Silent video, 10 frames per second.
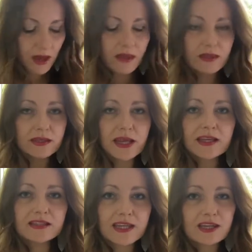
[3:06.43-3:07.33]
The
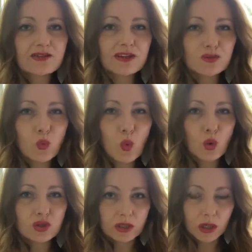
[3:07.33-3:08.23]
next category is
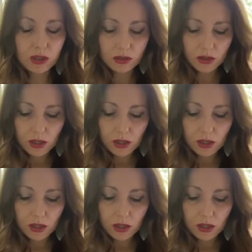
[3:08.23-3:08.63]
water.